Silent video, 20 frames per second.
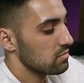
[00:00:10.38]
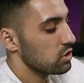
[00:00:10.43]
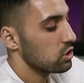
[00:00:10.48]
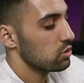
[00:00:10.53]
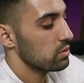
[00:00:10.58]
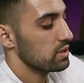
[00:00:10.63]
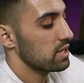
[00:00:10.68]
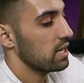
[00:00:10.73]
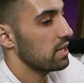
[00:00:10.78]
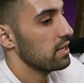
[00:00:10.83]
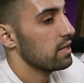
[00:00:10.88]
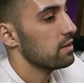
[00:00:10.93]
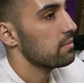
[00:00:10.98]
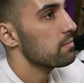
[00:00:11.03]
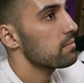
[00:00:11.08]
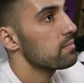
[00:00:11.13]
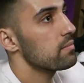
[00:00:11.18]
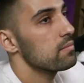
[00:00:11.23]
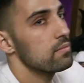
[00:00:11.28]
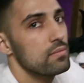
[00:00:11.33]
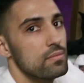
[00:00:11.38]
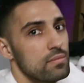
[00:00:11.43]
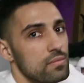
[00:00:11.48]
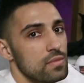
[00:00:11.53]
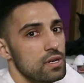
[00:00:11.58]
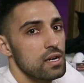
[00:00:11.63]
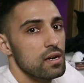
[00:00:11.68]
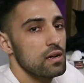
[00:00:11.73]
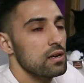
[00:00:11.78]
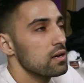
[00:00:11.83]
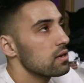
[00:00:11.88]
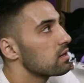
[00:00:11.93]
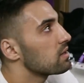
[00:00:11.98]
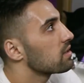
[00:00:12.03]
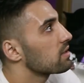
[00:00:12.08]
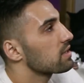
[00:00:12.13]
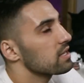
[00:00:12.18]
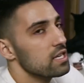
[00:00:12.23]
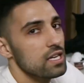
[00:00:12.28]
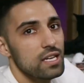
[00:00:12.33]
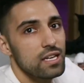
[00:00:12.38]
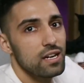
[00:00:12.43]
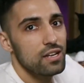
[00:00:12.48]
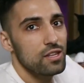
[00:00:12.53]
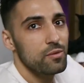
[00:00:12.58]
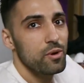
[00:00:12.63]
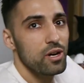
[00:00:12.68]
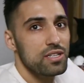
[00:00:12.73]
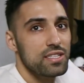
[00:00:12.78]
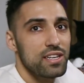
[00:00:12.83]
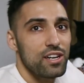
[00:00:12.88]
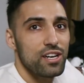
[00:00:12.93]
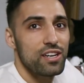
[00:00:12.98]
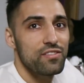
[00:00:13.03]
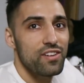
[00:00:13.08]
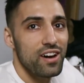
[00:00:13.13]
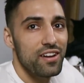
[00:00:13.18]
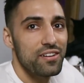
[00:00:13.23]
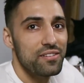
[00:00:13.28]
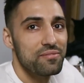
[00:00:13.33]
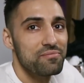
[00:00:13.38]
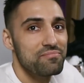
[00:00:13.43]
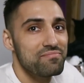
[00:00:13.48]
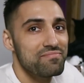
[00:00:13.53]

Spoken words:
Good with that, yeah. Got the boxing live on.